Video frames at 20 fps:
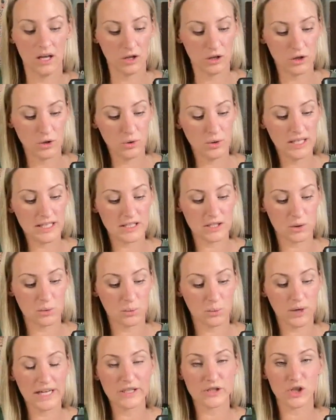You get to
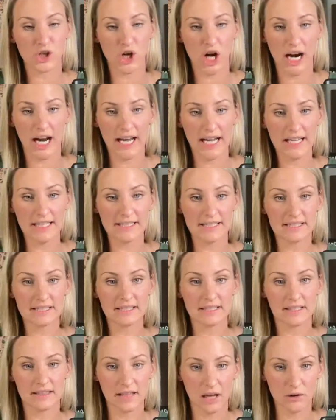
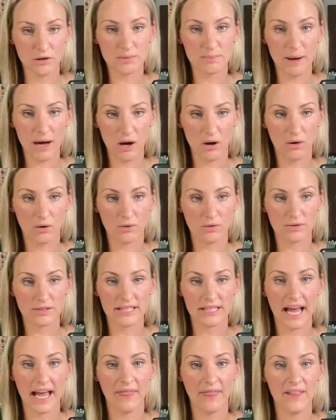retrace those
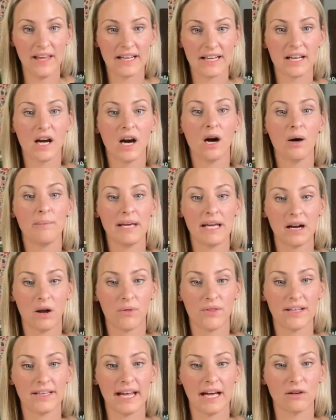bones and then come in
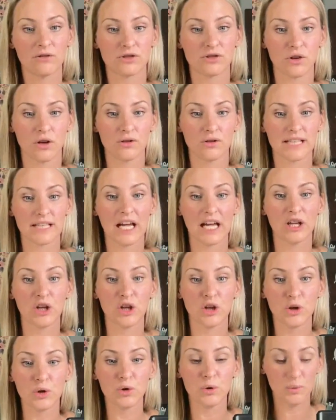on the downstrokes
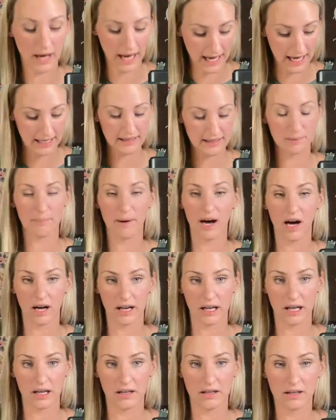and you add the
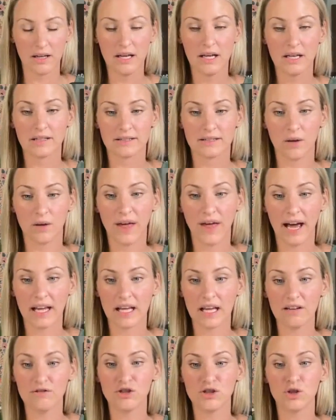body. So
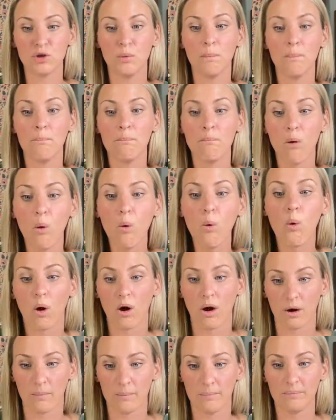that gives you
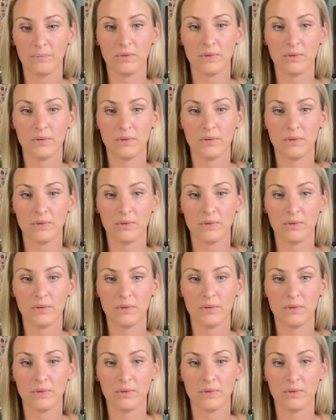more,